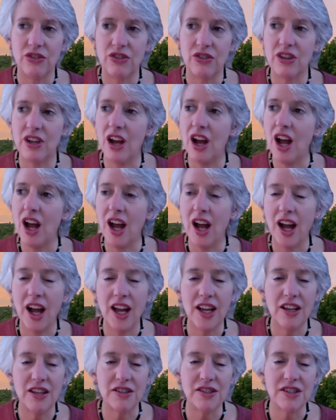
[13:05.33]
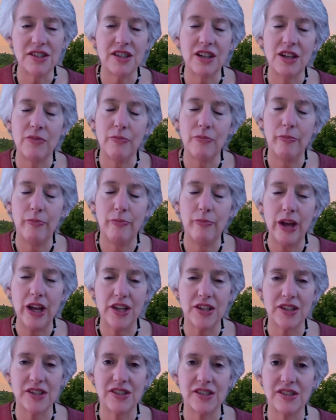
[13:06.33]
the highest and
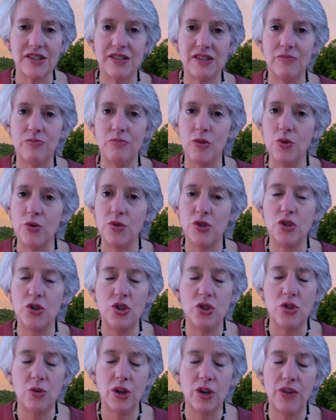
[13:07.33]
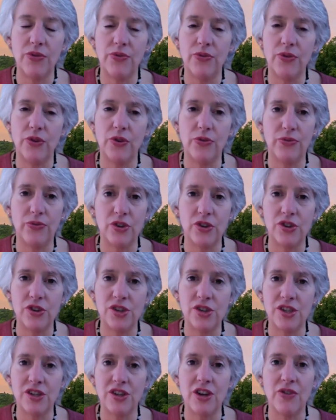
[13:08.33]
best, most joyful
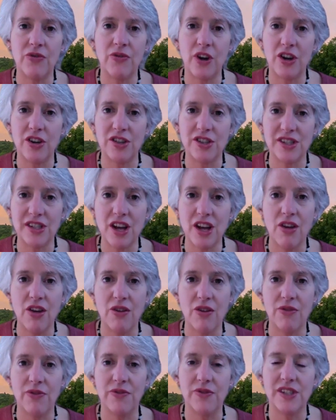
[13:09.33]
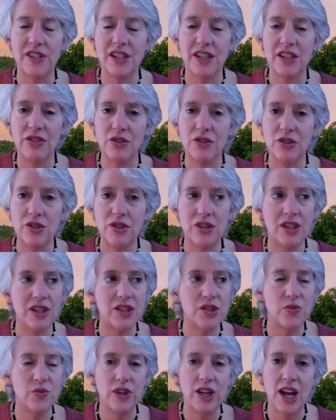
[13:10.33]
version of ourselves into
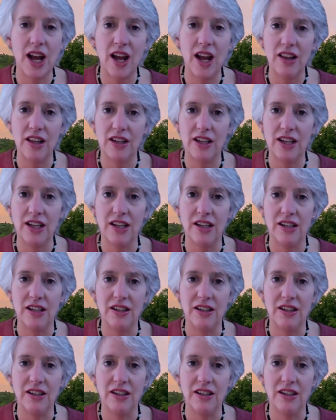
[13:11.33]
this reality,